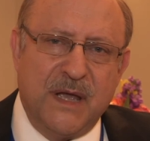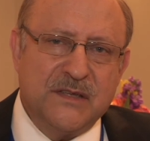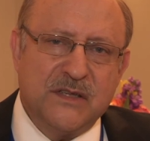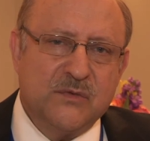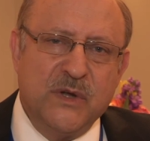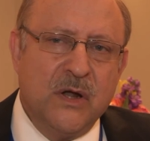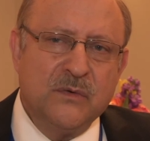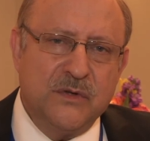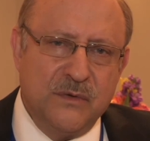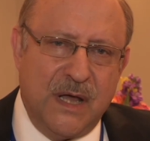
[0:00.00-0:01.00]
basis. We
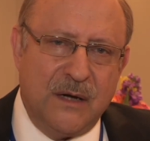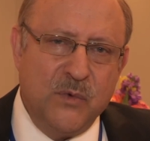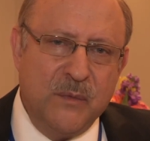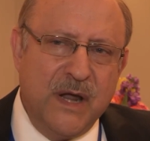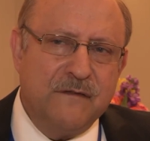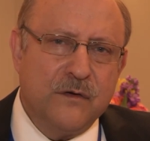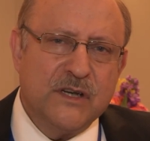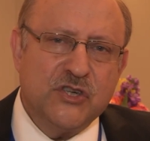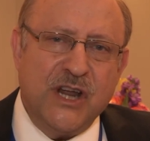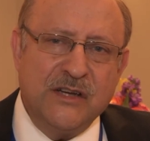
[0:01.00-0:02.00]
don't do that. We wait for
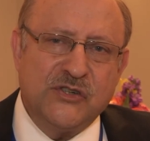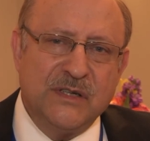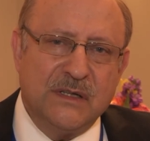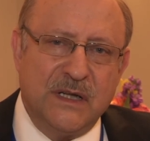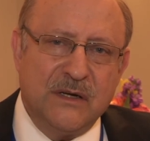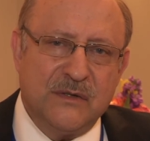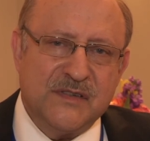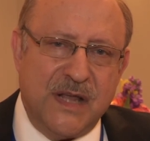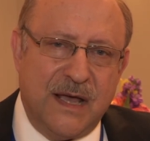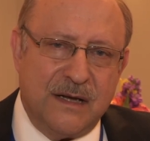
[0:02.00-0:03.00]
a change in clinical
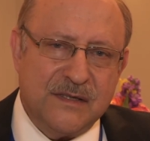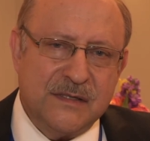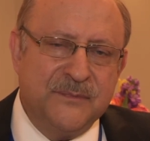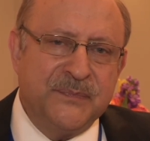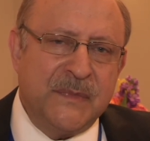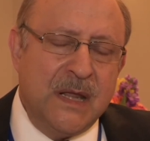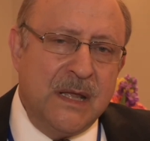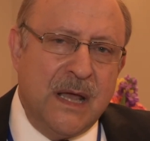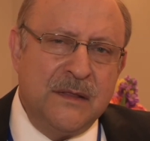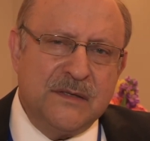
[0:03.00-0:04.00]
status.
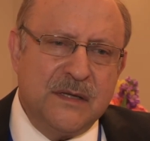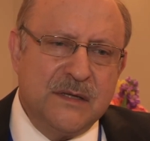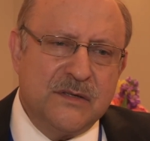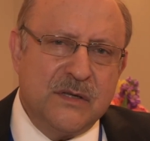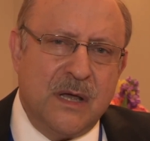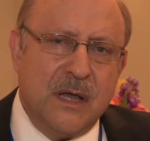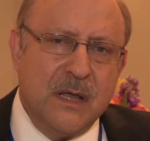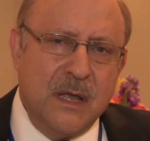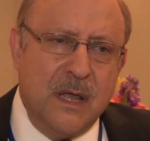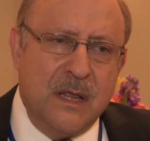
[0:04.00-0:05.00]
And this is
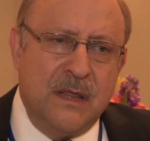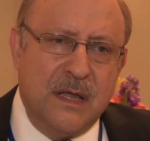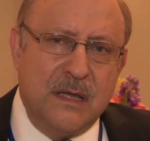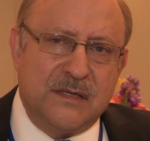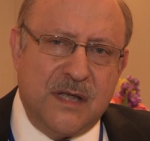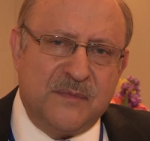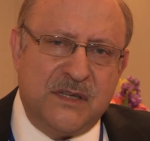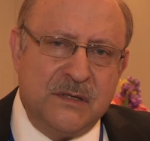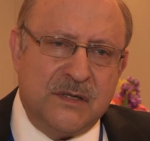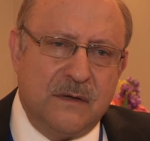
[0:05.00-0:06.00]
uh, the
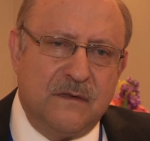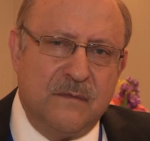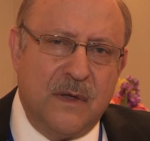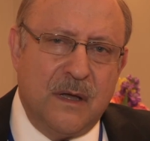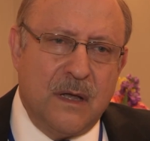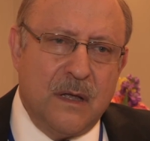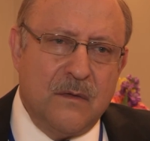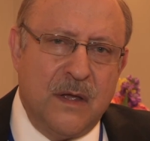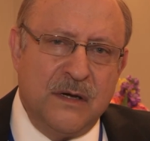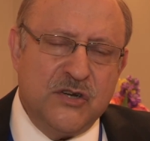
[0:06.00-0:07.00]
substance of uh,
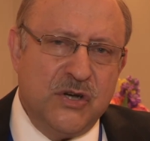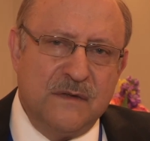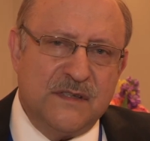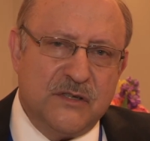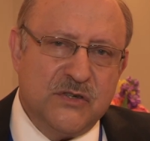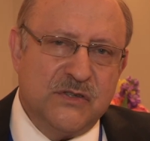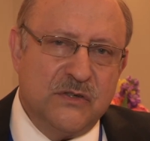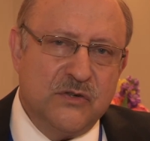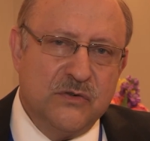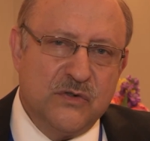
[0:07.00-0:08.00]
initiatives such as the
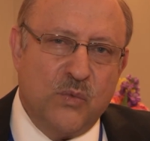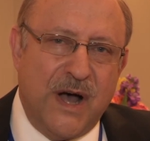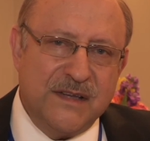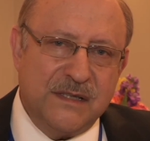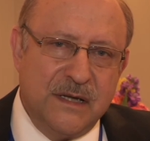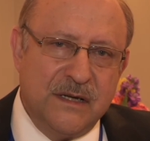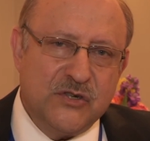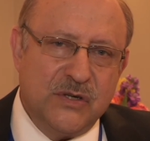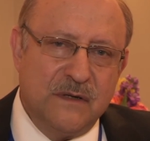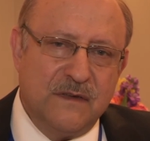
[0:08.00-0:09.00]
Choose Wisely
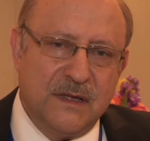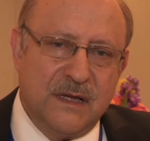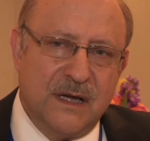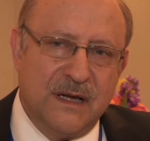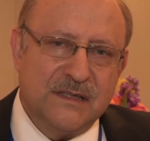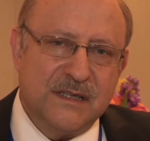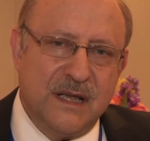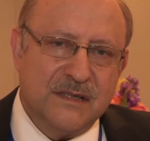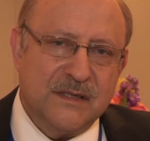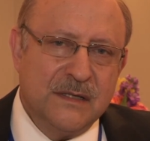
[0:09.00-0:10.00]
initiative in the United
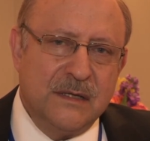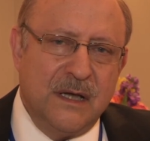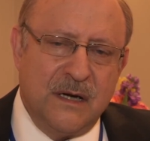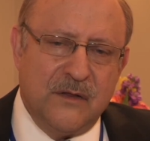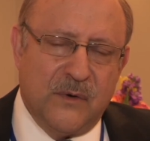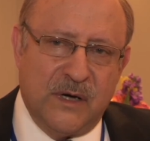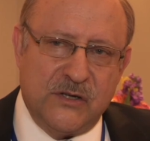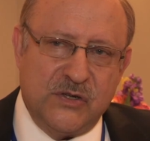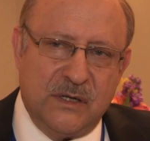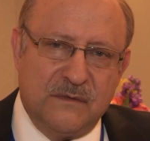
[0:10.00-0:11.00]
States and other
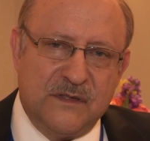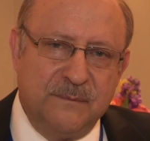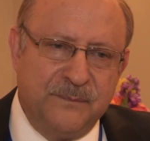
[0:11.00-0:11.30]
initiatives.